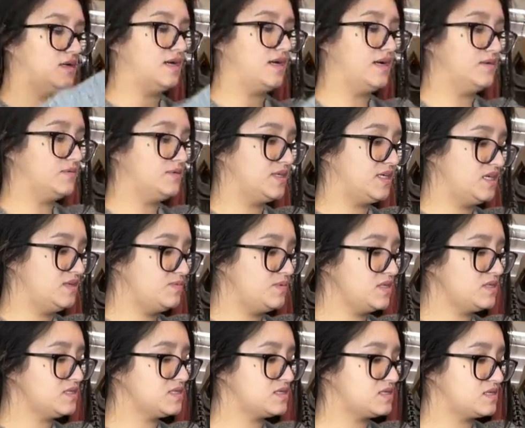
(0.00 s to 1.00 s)
I would keep
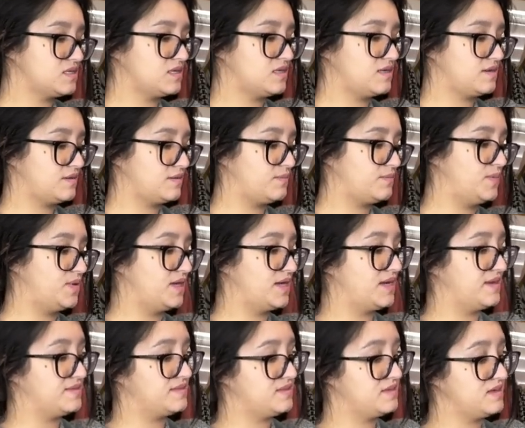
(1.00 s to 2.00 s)
it, but
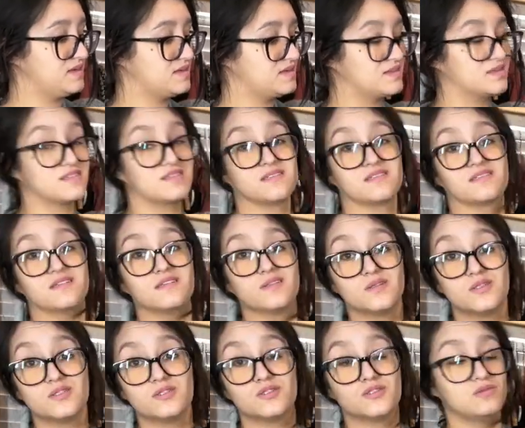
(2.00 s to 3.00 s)
I think this is a
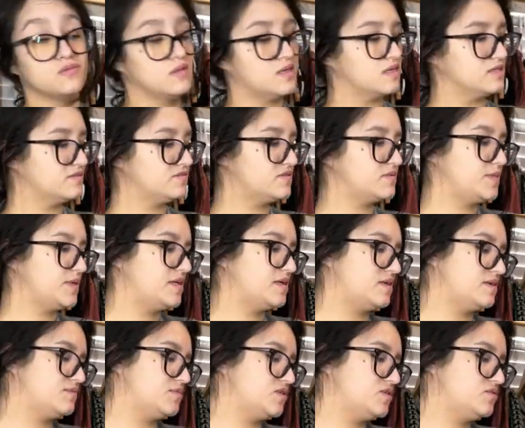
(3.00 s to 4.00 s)
little too long for me.
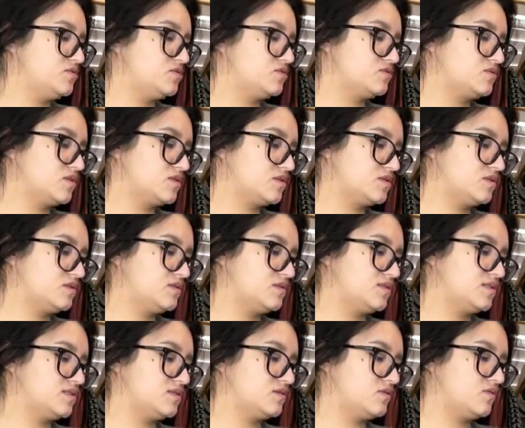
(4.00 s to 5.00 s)
I'm too short.
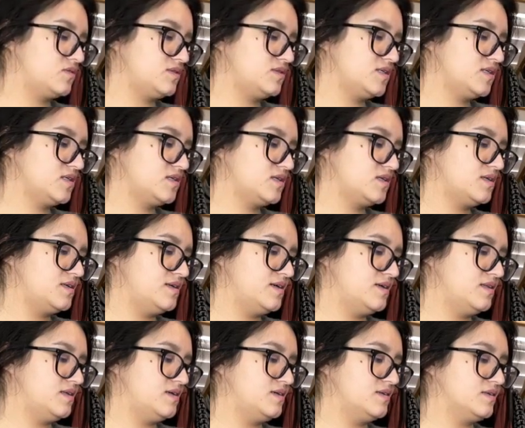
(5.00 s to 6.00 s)
It's acrylic,
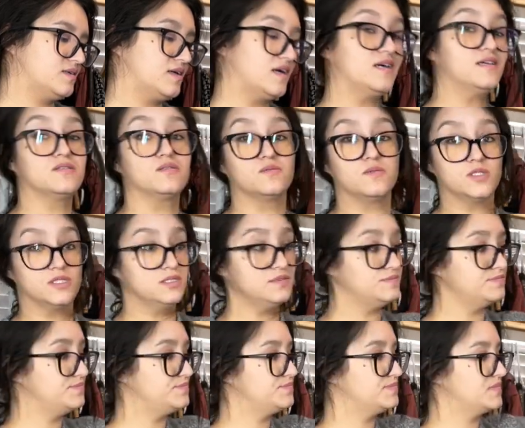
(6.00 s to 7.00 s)
nylon, cotton wool.
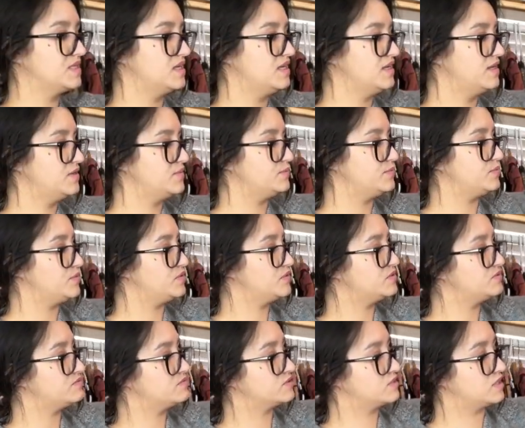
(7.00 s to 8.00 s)

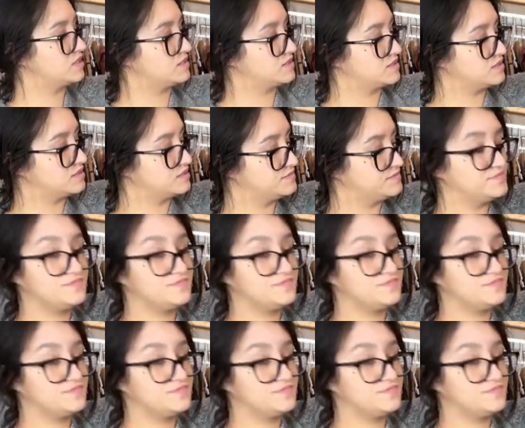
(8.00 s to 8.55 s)
Beautiful color.